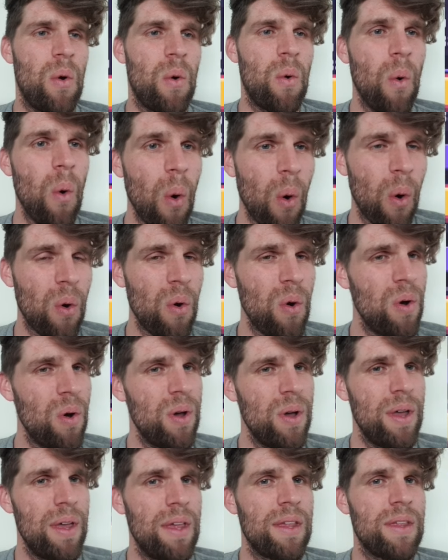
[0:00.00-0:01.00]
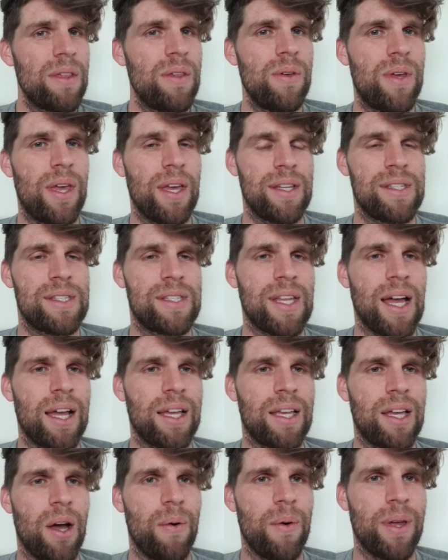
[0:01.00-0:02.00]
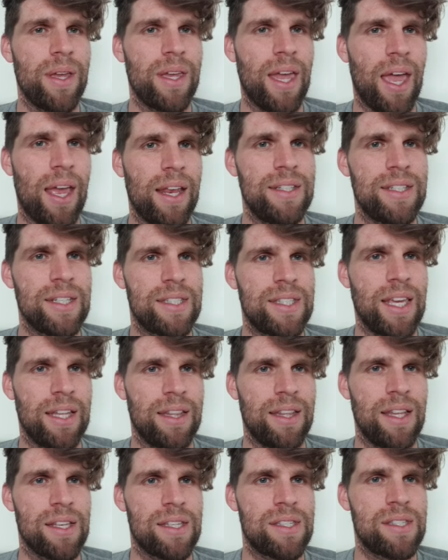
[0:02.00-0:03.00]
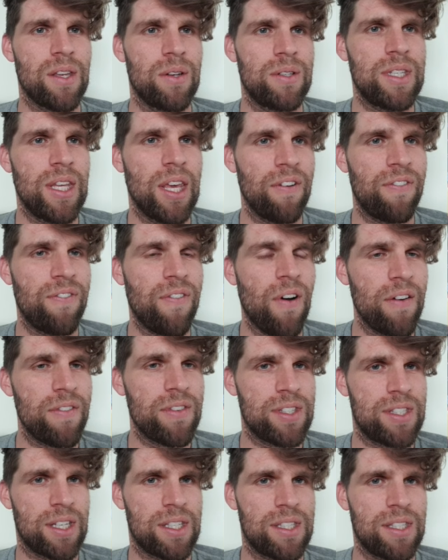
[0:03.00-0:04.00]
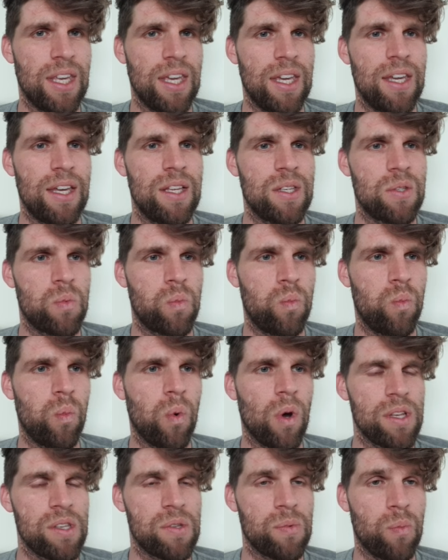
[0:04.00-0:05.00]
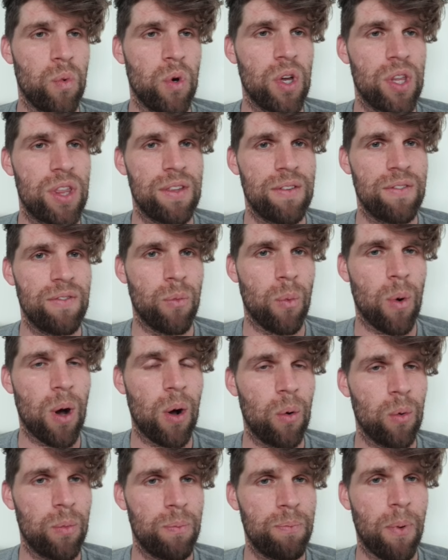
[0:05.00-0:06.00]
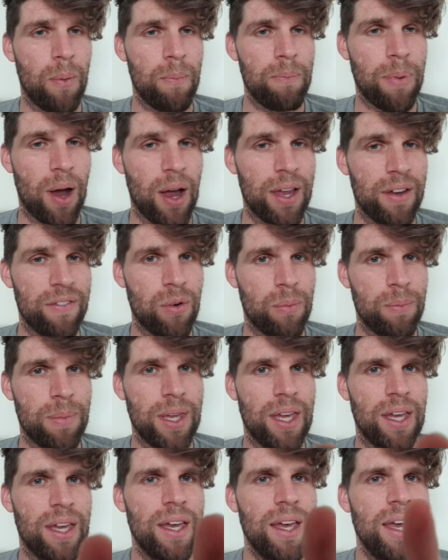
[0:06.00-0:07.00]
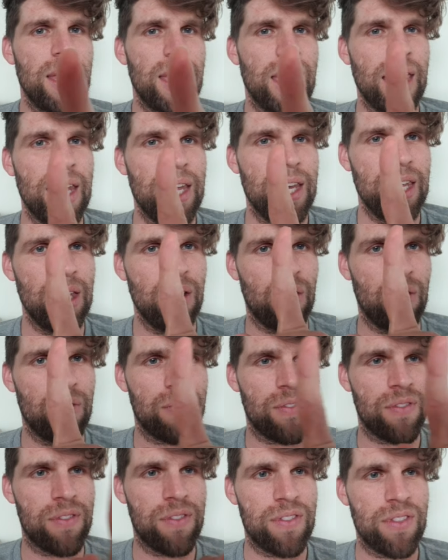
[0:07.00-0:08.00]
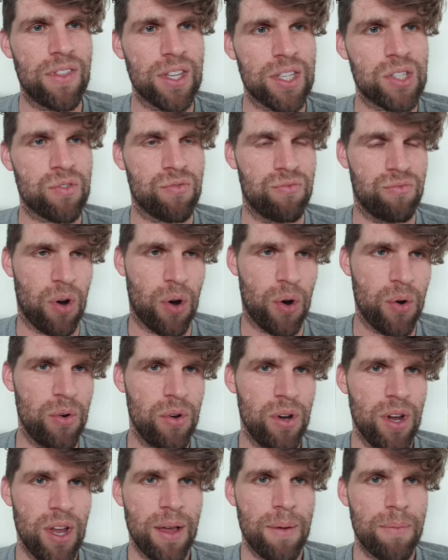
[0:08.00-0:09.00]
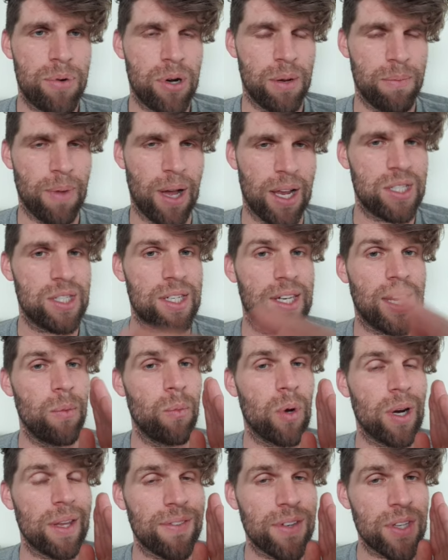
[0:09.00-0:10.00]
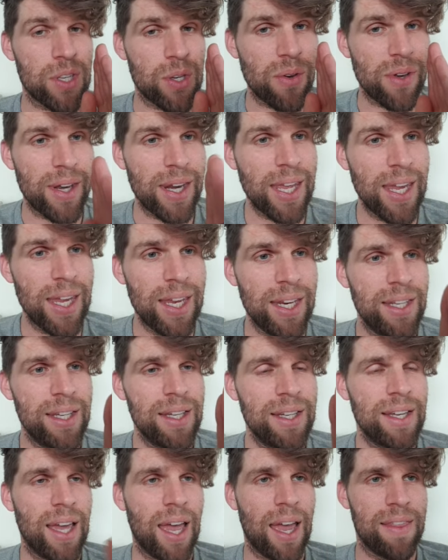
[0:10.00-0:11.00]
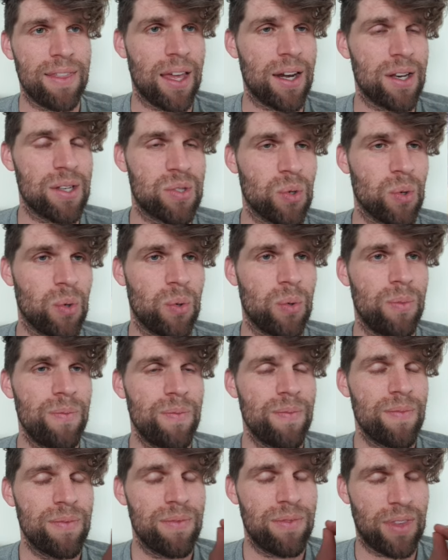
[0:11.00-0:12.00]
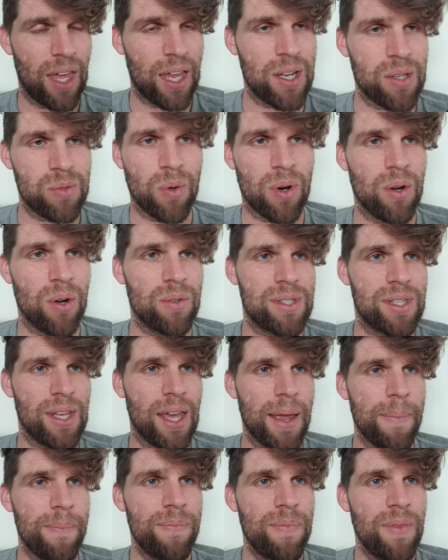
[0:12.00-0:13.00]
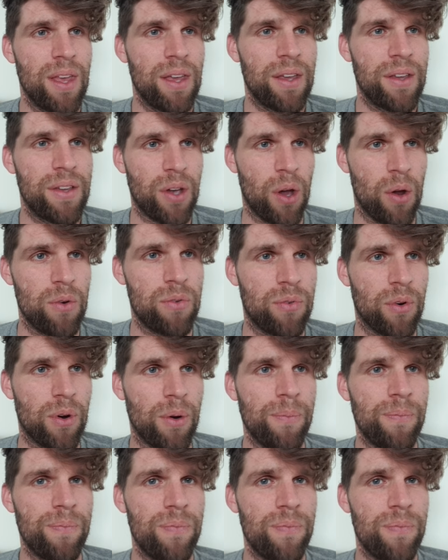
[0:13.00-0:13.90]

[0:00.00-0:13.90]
Or you can start going and just get this. So tier 5 and 6 gear is what is worthwhile buying from here. Any of this row, pretty much get whatever you need, and that is all. That is what I would say. Go for it.